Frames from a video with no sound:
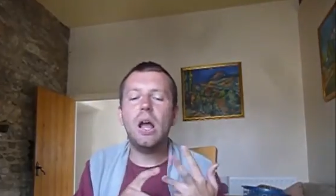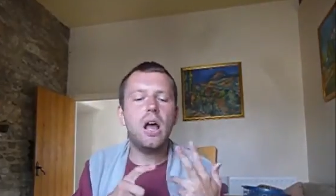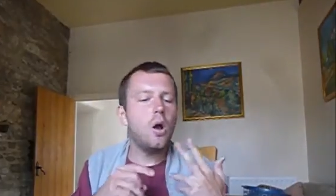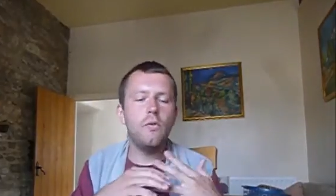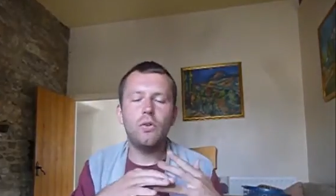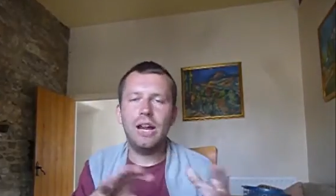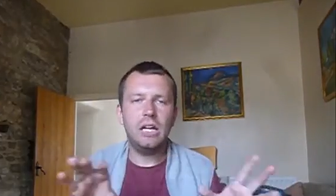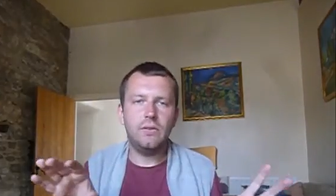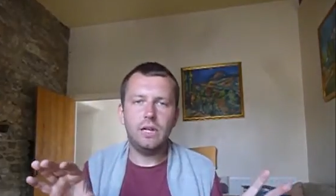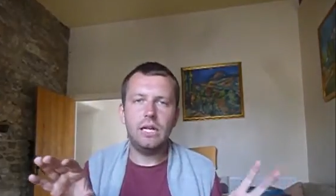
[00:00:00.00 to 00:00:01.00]
over
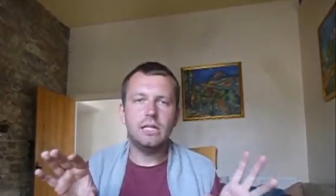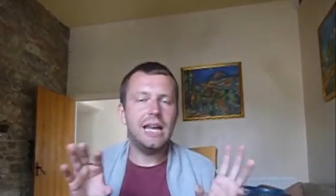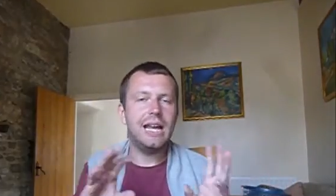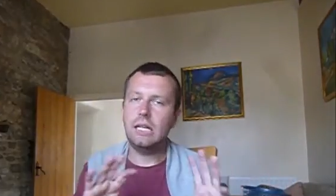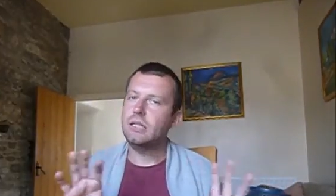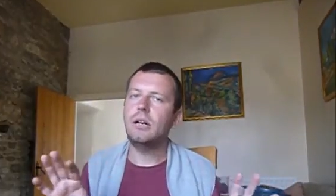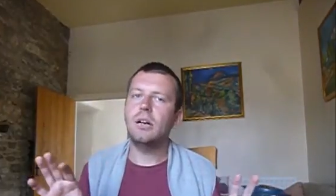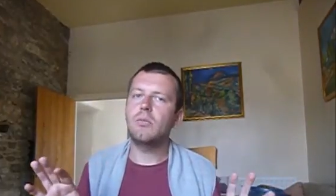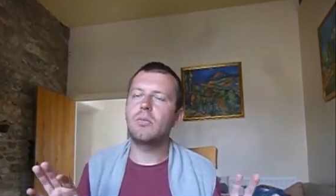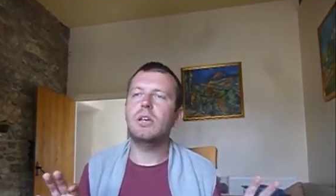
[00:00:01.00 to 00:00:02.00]
any of these any
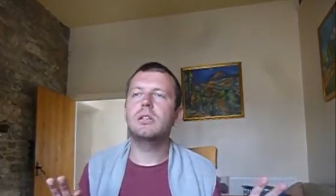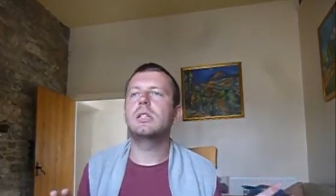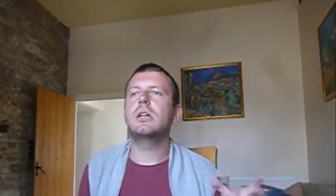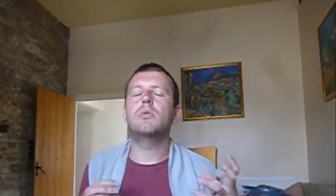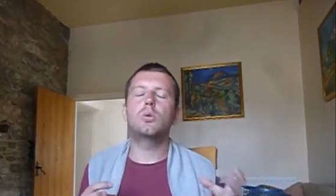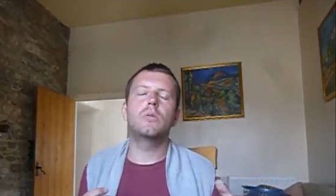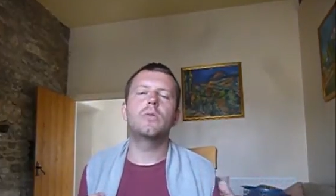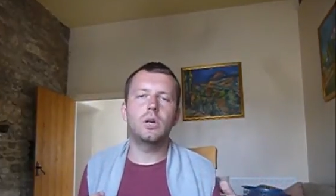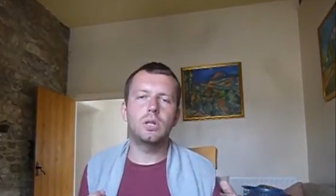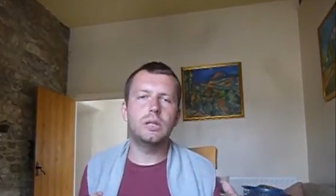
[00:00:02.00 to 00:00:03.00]
time, because they are more
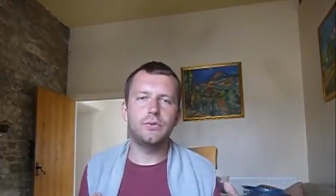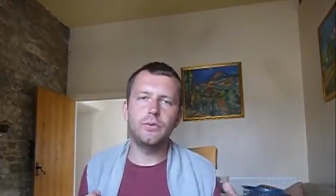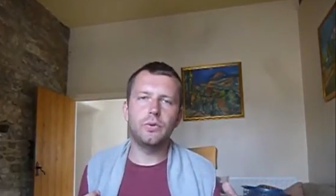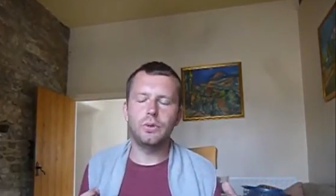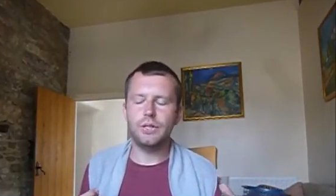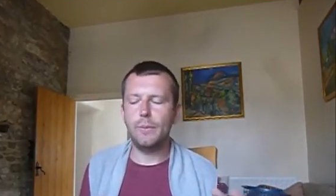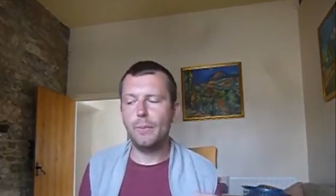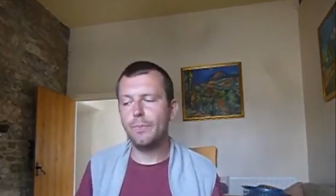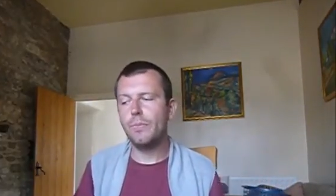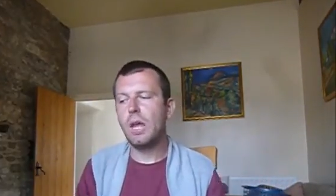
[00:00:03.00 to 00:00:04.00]
evocative of
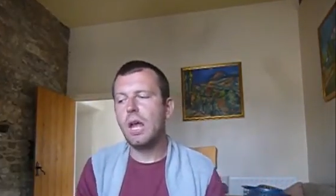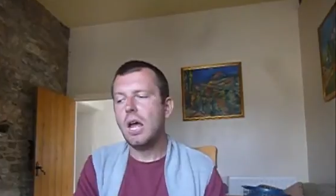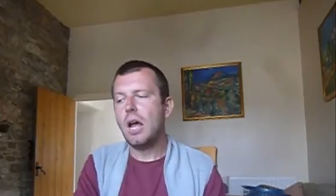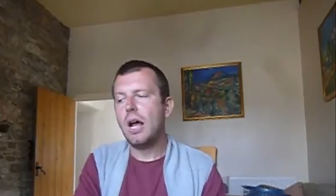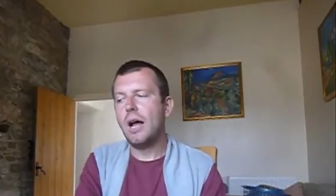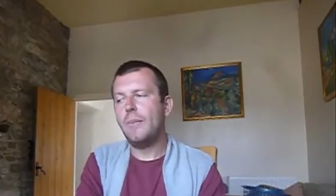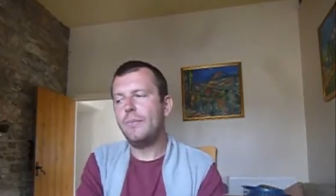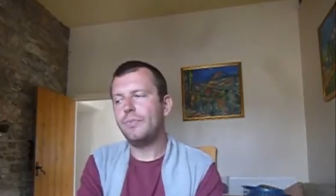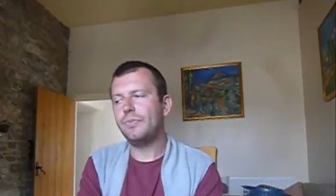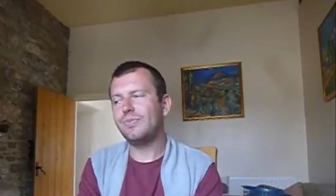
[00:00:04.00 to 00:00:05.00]

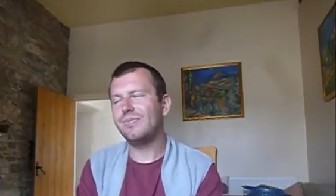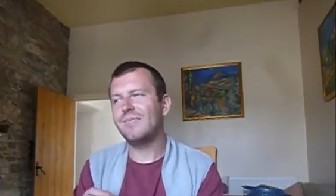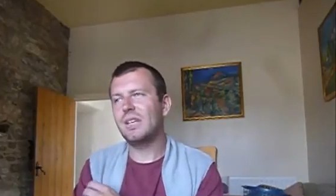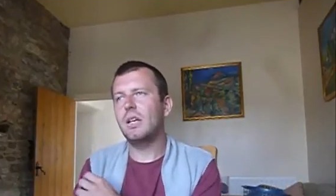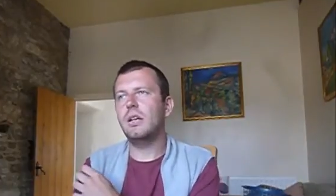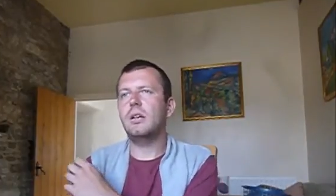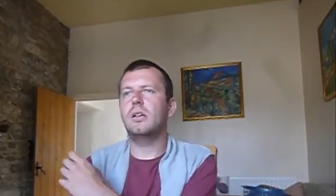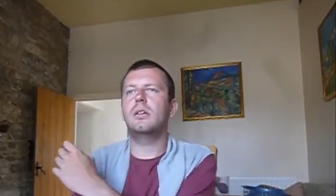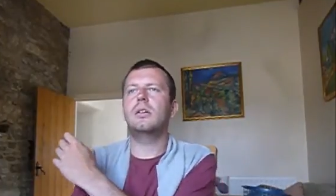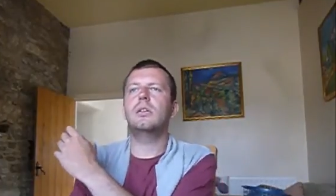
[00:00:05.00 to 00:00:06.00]
autumn.
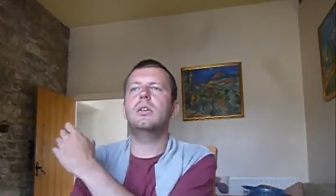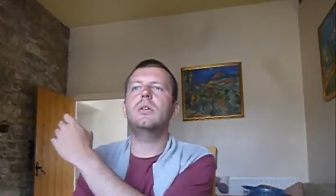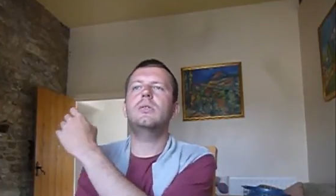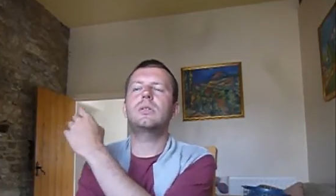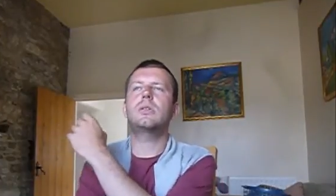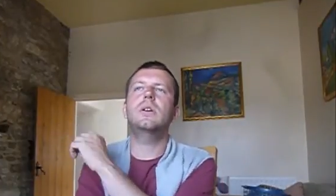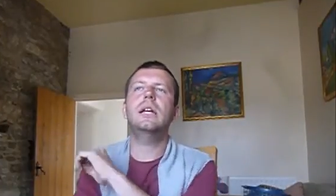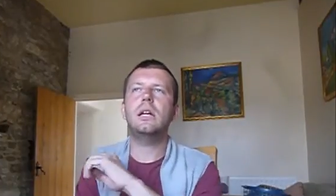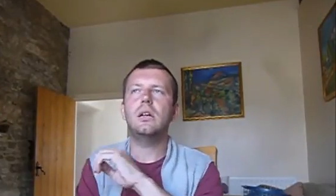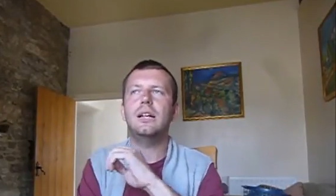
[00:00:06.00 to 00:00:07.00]
Goose
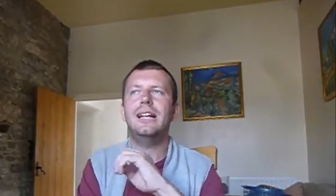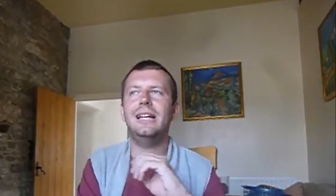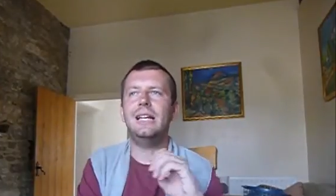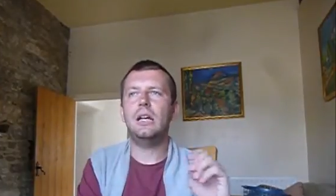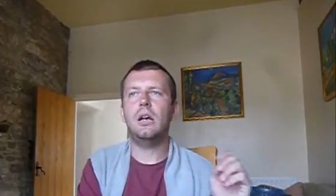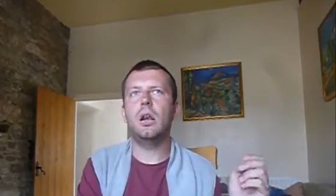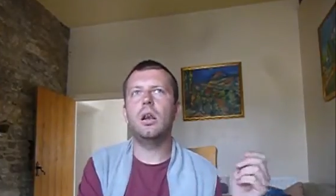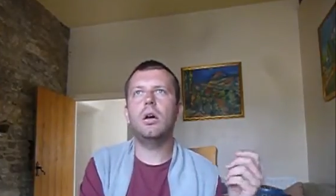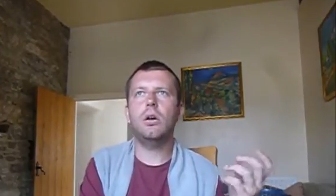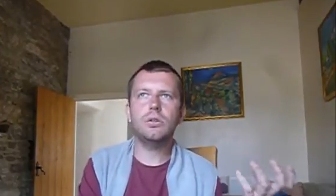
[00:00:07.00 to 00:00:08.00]
Creek are leaning a
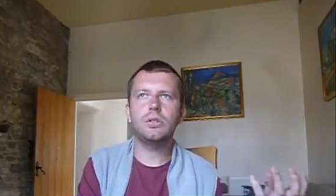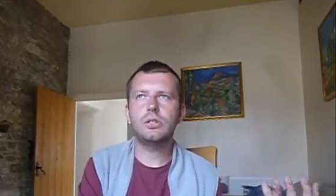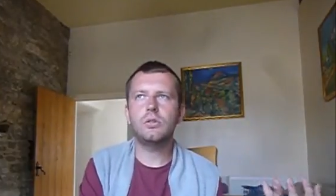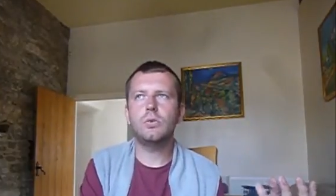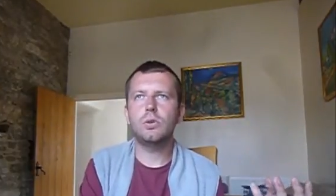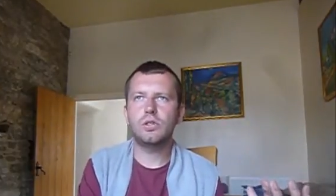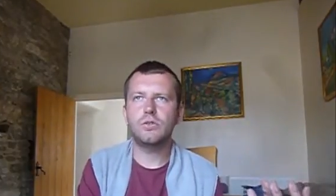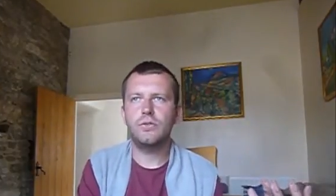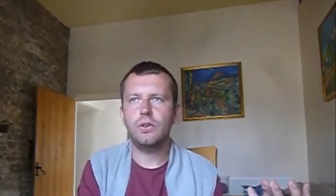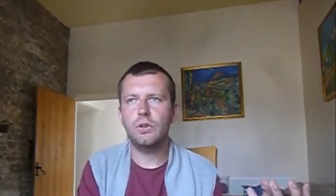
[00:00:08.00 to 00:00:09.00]
lot towards
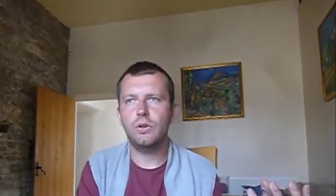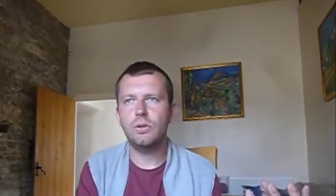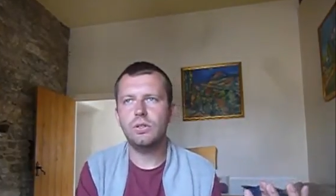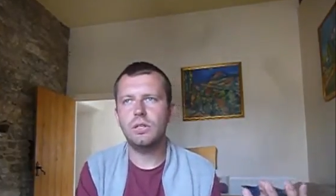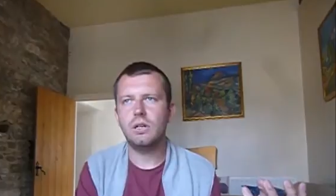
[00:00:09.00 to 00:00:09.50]
food,